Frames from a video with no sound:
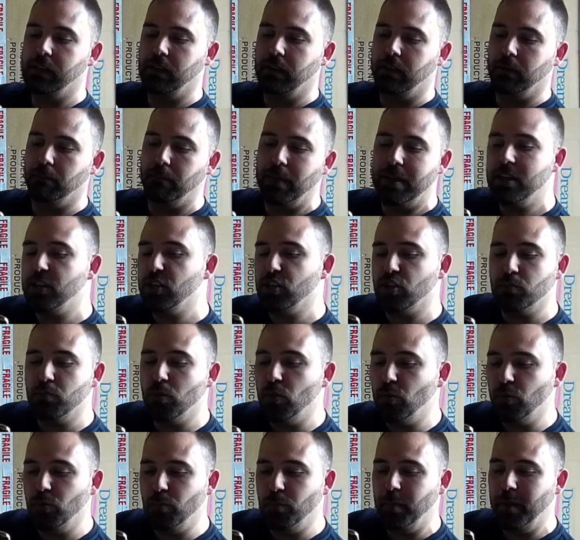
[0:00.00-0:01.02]
Make a
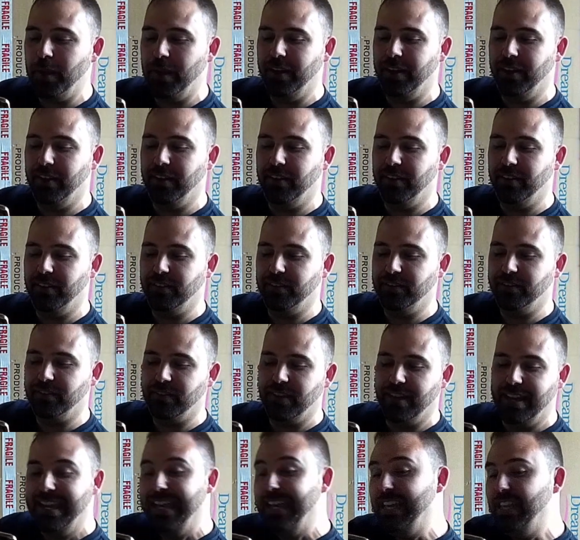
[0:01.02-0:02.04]
small bit of
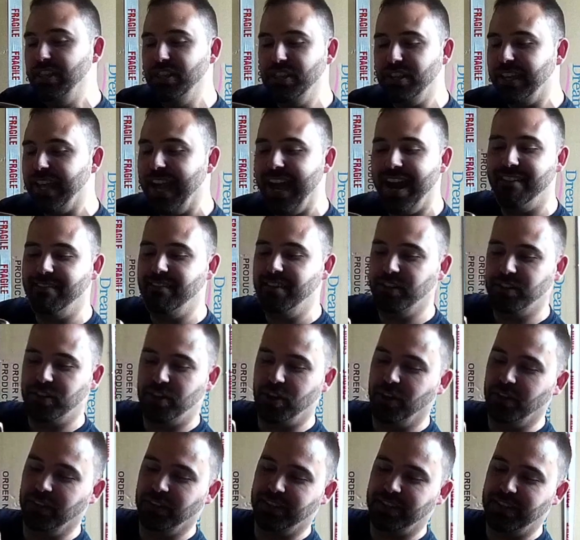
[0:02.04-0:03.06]
in the garage
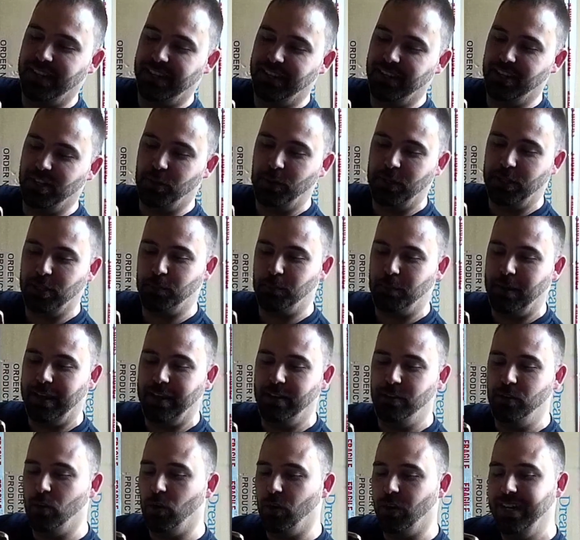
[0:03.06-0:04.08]
content to explain
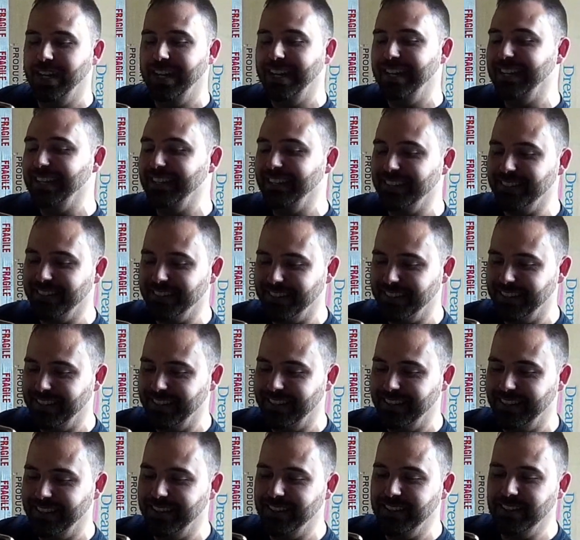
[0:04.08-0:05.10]
your
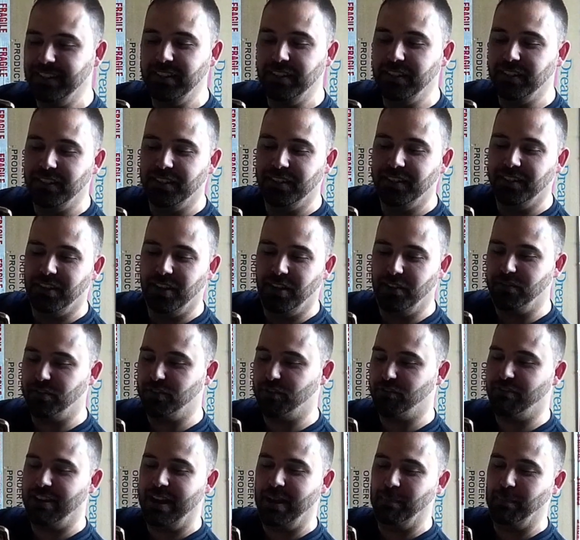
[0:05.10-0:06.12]
idiocy of
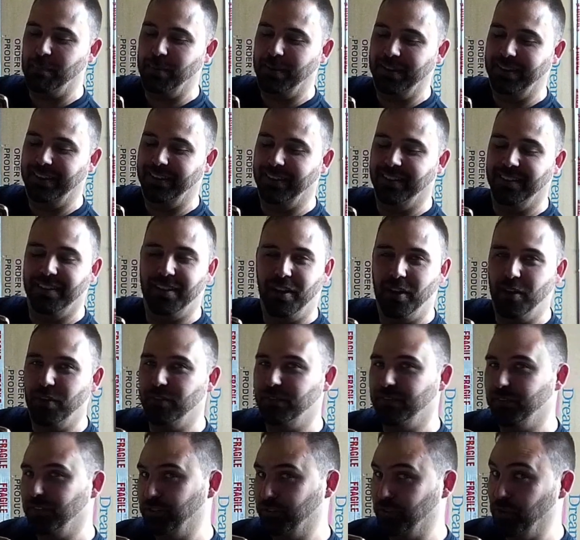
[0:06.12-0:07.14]
scrapping
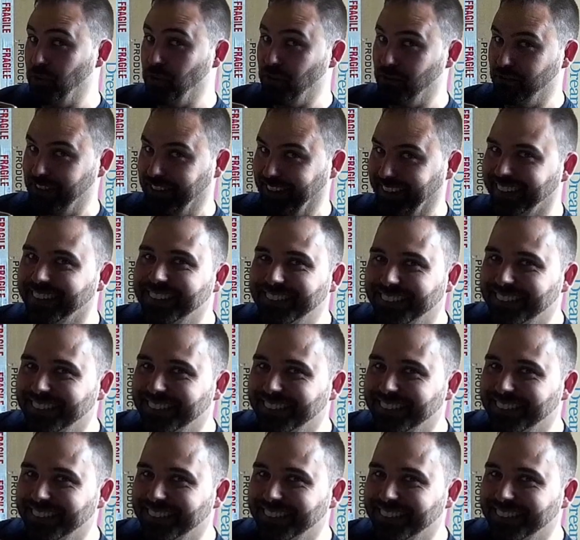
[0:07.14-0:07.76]
over storing.